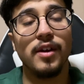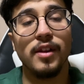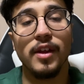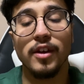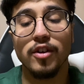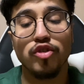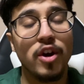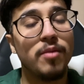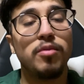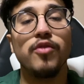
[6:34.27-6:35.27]
Like, try
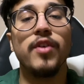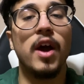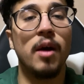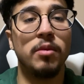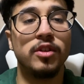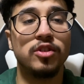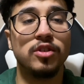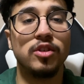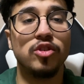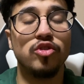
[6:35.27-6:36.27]
to improve your habits,
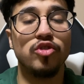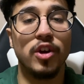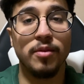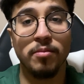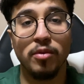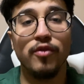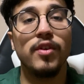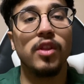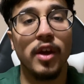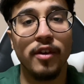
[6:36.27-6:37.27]
try to improve your
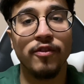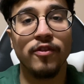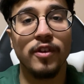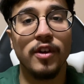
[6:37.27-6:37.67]
life,